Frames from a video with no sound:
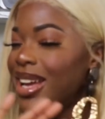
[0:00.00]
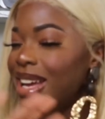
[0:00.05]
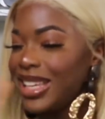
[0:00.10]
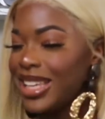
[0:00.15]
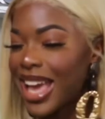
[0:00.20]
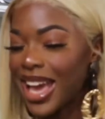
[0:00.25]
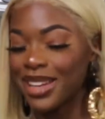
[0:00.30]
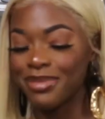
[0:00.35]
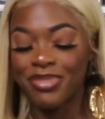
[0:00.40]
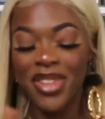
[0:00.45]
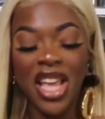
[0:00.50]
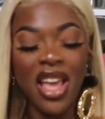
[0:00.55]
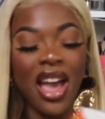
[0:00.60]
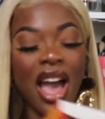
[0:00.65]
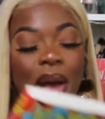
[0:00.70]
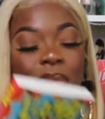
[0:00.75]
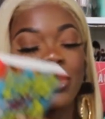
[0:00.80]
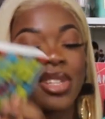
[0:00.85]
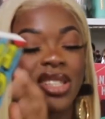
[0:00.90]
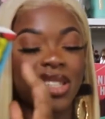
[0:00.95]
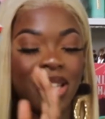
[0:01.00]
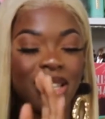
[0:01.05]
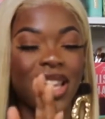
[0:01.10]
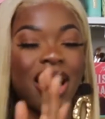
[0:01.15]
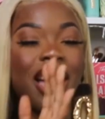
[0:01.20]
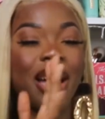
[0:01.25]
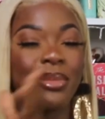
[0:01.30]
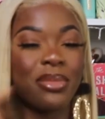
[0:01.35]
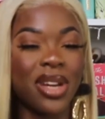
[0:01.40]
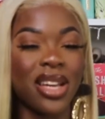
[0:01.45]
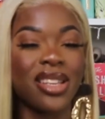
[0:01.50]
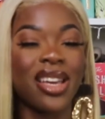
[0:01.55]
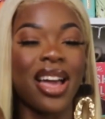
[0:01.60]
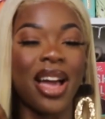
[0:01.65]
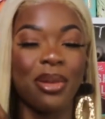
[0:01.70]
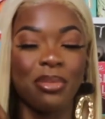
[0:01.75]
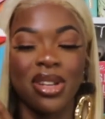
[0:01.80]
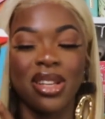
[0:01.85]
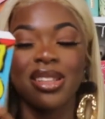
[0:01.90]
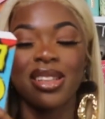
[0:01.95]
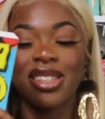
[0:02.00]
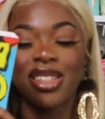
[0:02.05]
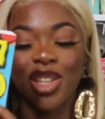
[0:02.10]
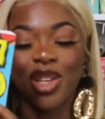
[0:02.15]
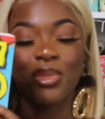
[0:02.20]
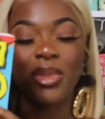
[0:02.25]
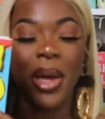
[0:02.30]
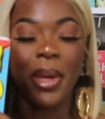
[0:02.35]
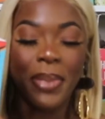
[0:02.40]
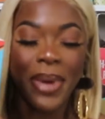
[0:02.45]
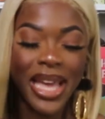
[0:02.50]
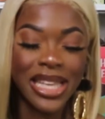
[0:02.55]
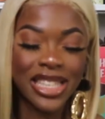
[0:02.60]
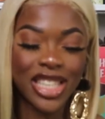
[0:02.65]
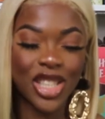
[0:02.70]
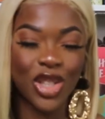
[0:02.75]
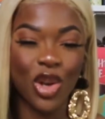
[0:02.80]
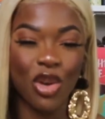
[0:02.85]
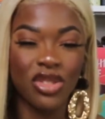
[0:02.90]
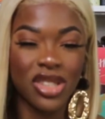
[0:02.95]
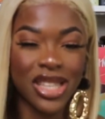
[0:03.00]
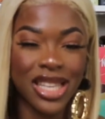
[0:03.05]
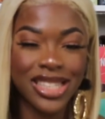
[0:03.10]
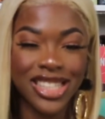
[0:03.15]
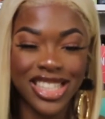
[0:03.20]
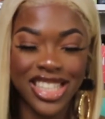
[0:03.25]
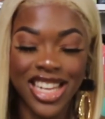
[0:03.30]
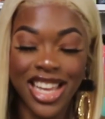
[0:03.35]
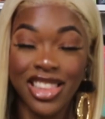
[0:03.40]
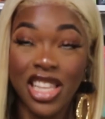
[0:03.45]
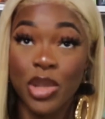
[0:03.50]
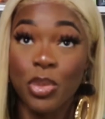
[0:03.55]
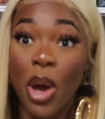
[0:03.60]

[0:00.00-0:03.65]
Yeah, I'm gonna do my best to sort of censor check this.